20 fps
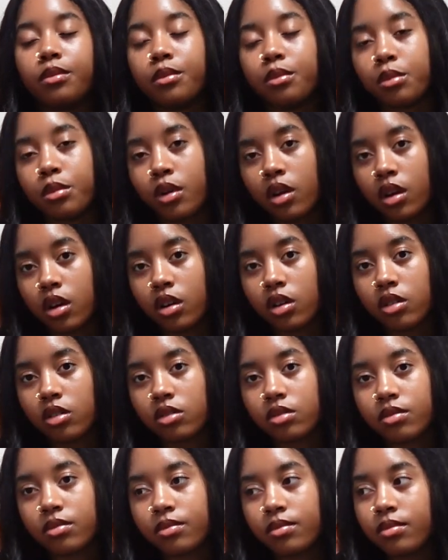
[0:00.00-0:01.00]
Bro,
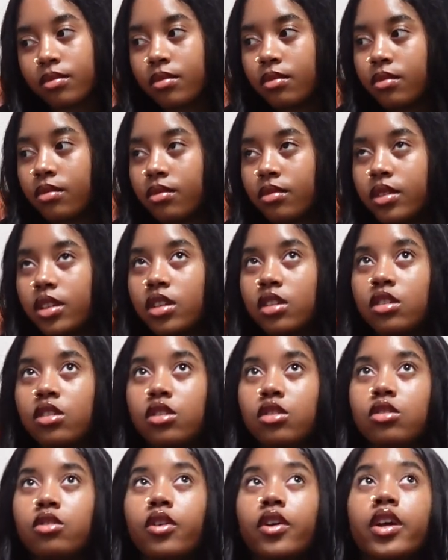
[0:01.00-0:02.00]
this
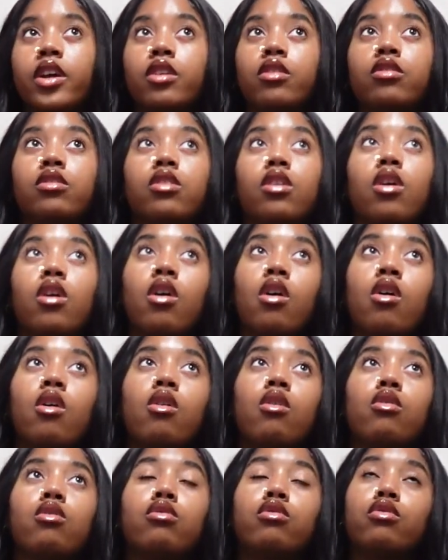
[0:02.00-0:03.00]
dude killed the
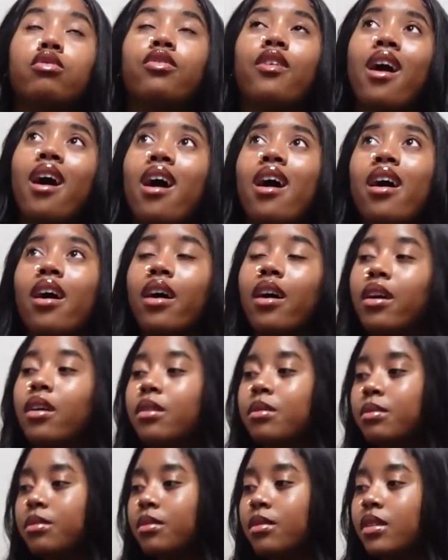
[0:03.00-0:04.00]
whole vibe.
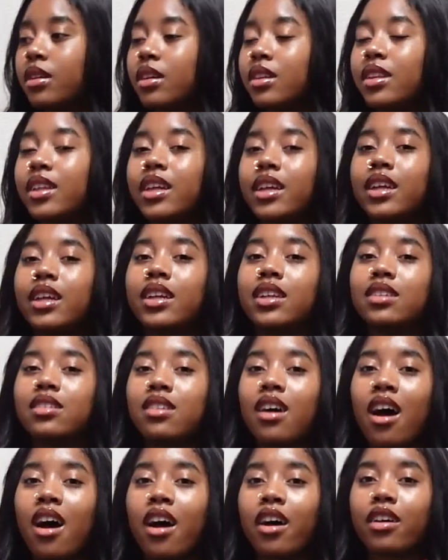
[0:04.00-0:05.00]
The
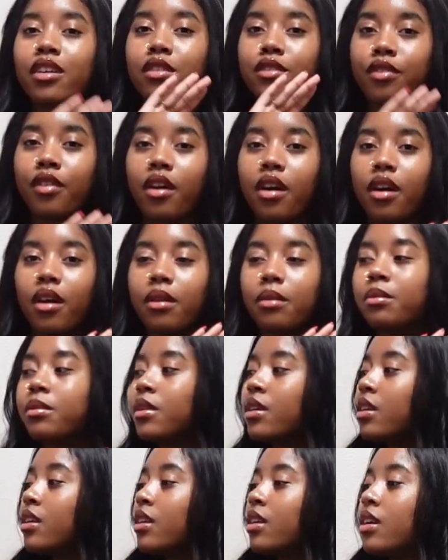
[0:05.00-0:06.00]
entire vibe.
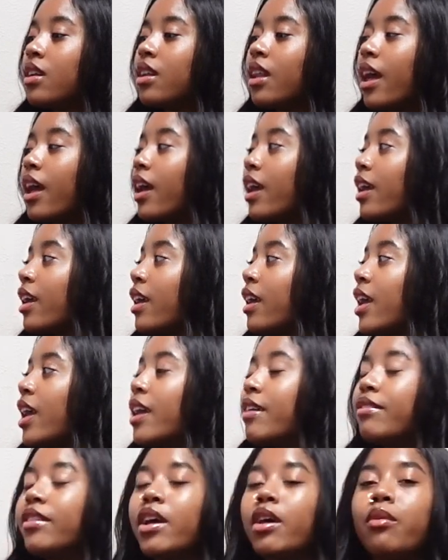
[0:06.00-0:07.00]
Like,
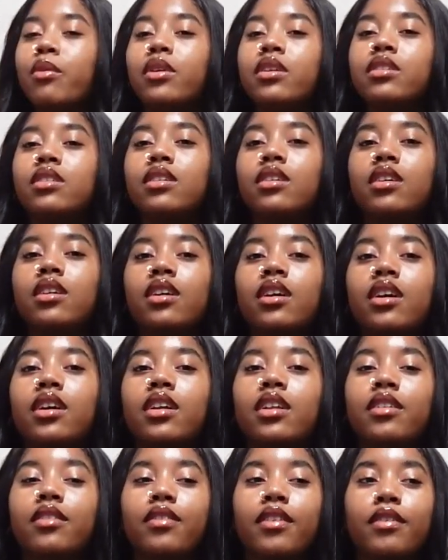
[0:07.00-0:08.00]
if there
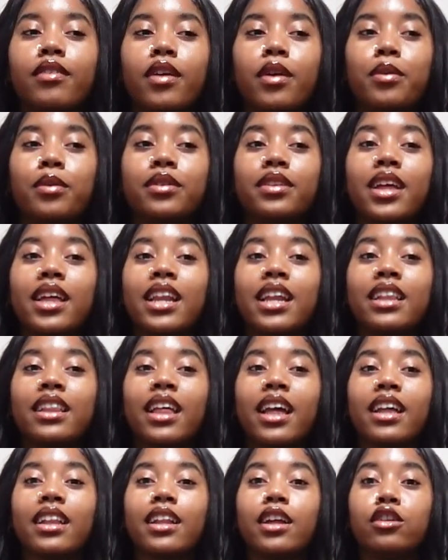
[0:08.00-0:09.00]
was
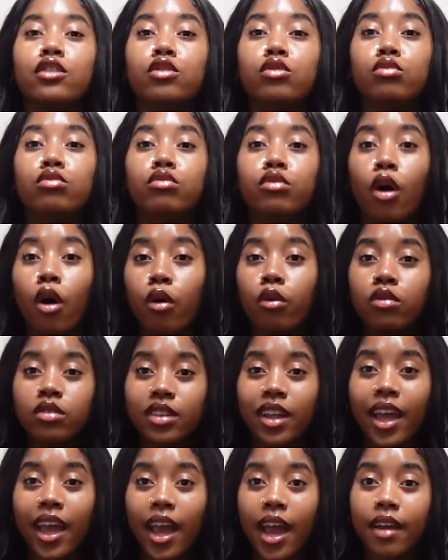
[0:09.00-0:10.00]
anything that you don't
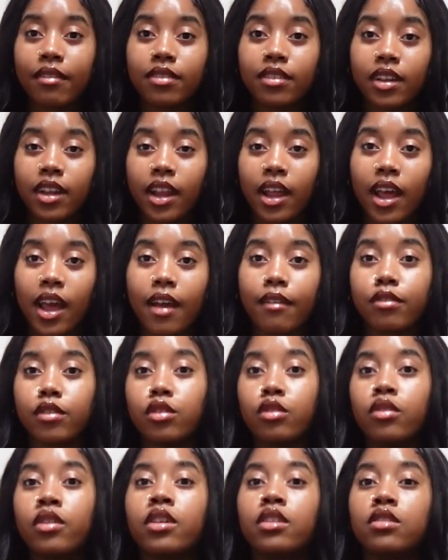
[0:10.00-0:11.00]
say after that, after
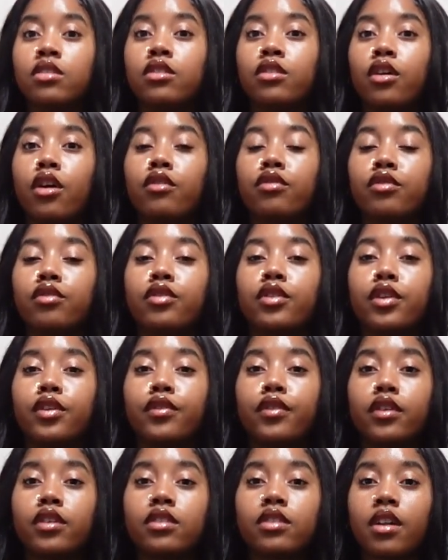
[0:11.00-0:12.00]
you kiss your girlfriend for the
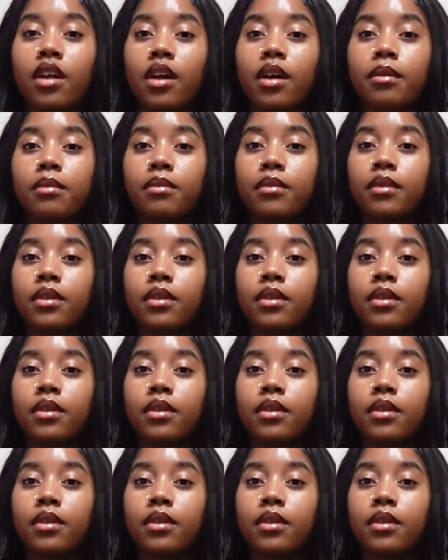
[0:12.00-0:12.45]
first time,